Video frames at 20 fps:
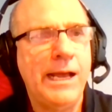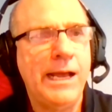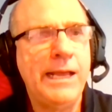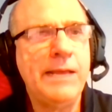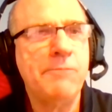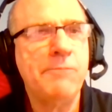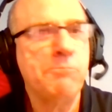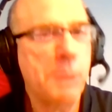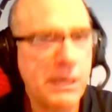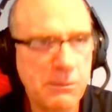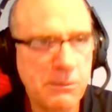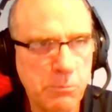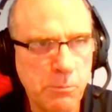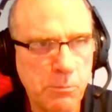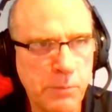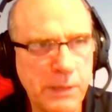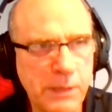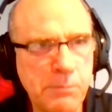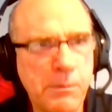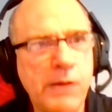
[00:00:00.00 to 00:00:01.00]
But
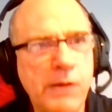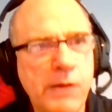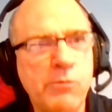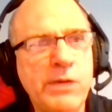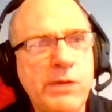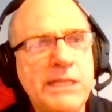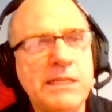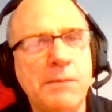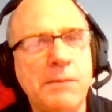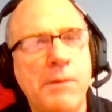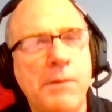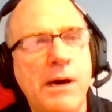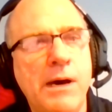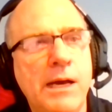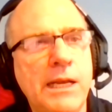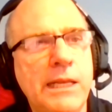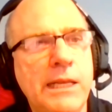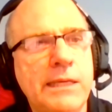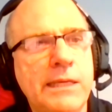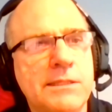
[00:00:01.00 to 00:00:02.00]
my recent
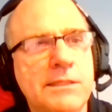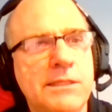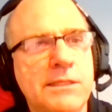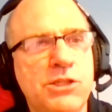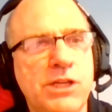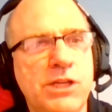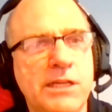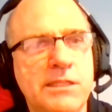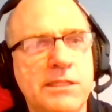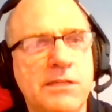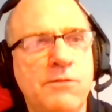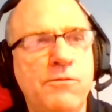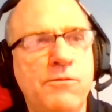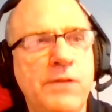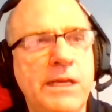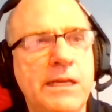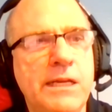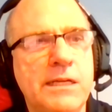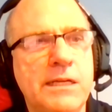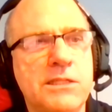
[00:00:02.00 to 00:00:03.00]
modeling has suggested
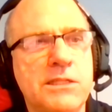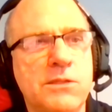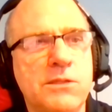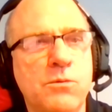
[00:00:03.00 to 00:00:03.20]
Venus